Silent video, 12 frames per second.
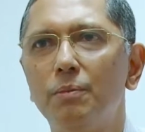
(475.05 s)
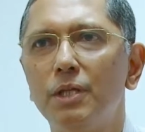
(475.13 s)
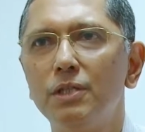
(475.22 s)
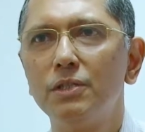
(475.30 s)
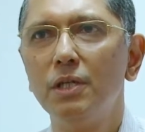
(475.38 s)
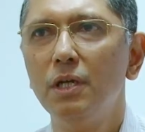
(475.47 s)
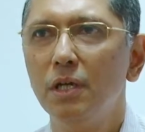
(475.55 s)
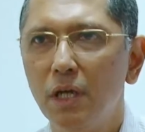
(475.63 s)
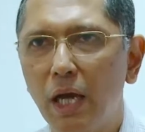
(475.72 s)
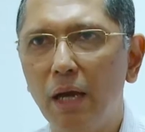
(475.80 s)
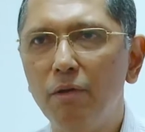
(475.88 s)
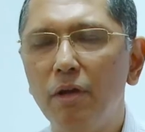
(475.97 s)
bills.
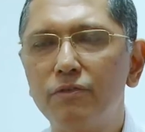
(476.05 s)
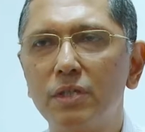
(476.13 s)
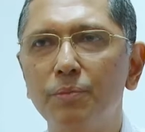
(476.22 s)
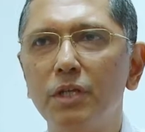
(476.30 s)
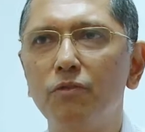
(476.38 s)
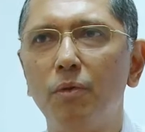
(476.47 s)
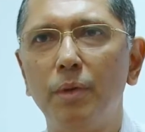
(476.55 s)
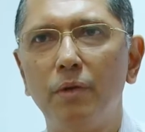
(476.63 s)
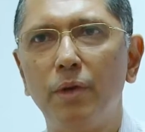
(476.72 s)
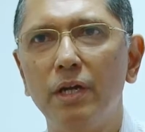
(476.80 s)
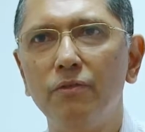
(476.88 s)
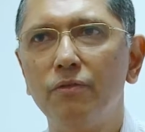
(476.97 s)
I have left something for my
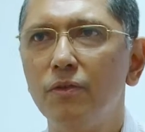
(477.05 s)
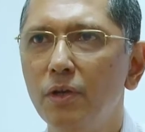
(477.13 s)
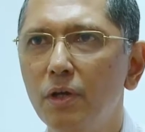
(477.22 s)
wife.